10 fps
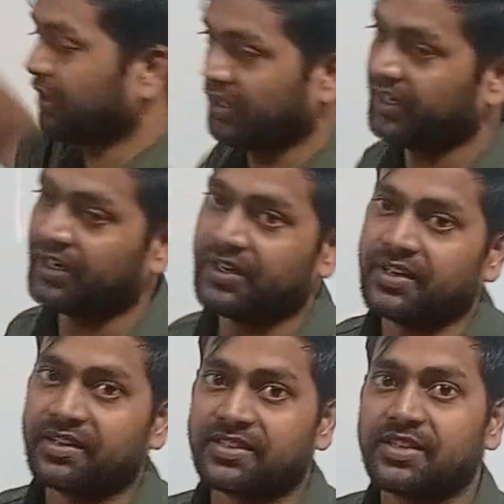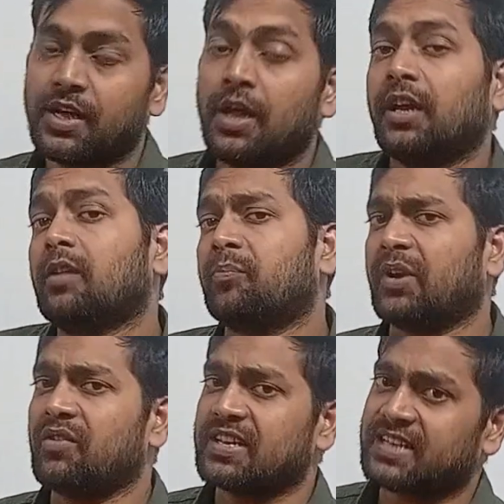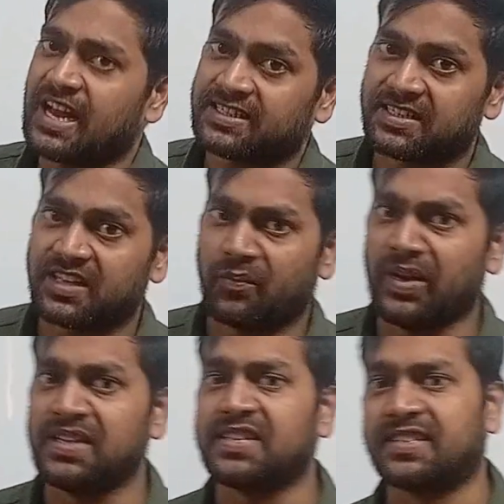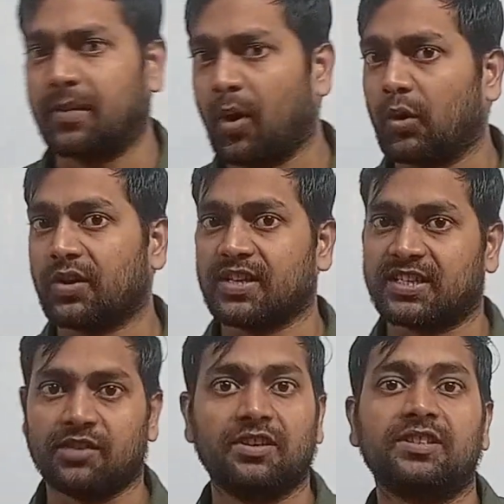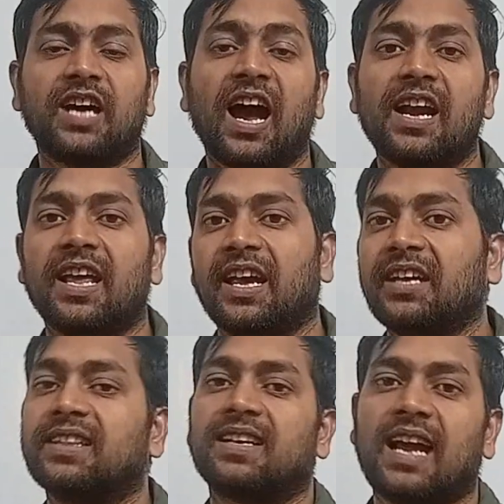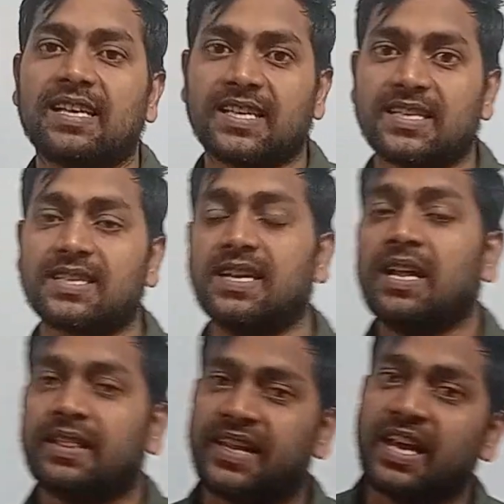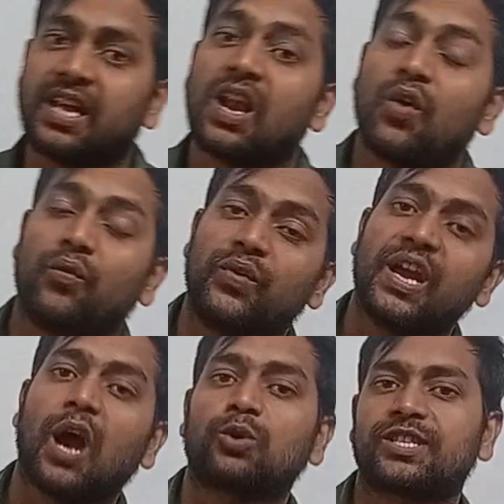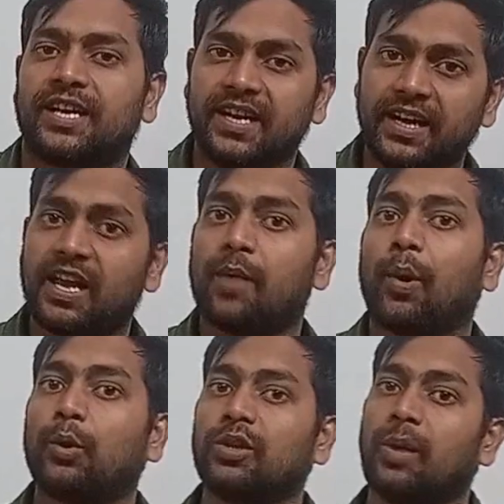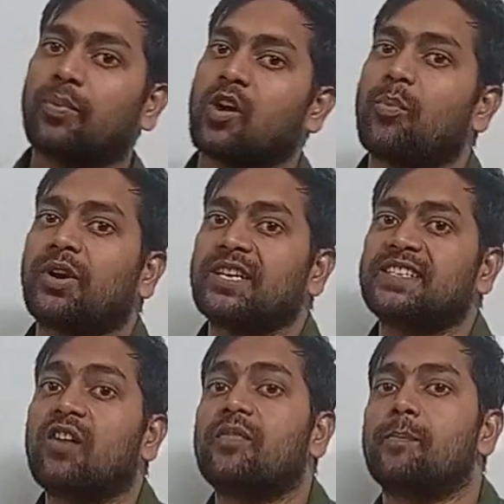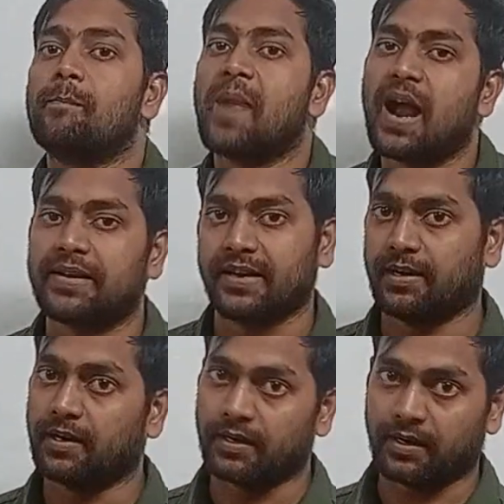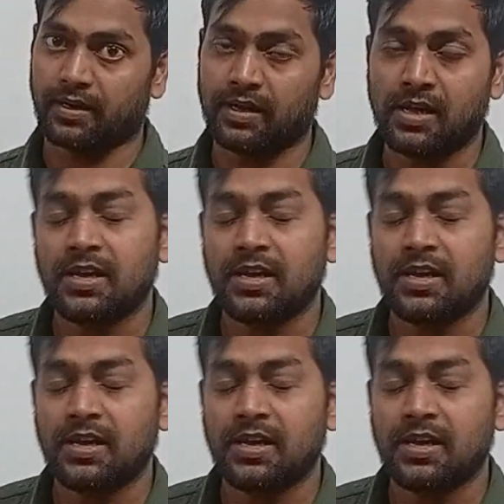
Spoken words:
solids. In previous classes, that means it's about the 7th and 8th classes, there we have studied about the properties of matter.